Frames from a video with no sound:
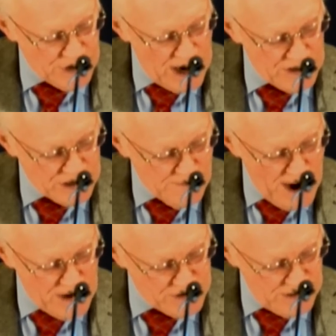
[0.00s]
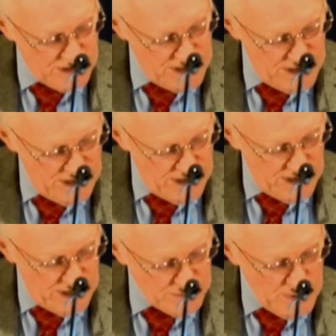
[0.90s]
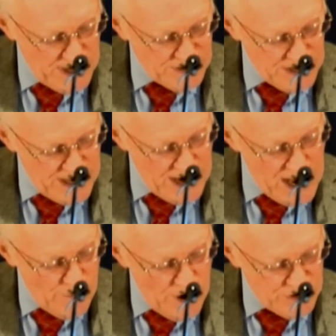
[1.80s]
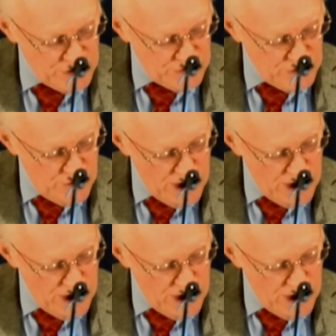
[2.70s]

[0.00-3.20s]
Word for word: God's apostle. That's what he said. I want you to